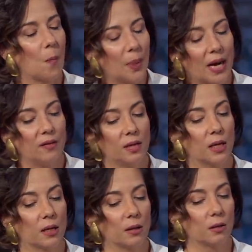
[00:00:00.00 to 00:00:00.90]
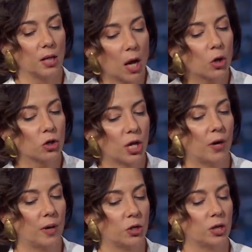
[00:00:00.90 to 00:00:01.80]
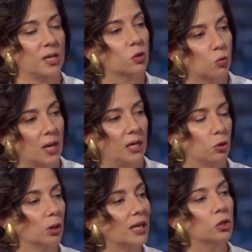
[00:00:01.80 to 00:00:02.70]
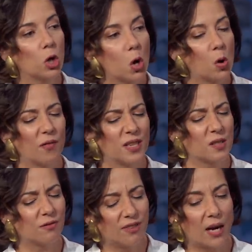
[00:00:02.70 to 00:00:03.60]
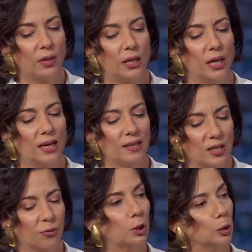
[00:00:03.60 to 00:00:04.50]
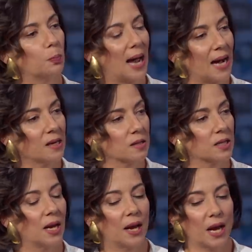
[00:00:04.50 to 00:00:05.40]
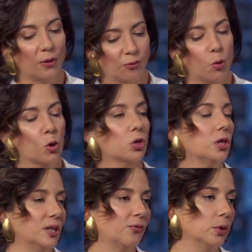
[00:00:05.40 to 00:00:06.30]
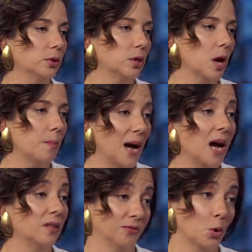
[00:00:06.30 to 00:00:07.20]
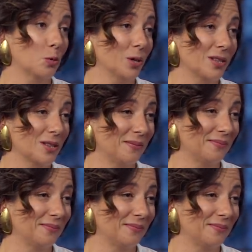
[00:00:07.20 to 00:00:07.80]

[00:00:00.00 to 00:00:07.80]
but I think the younger generation is ready to let go of this very difficult past and forge a different uh, path forward.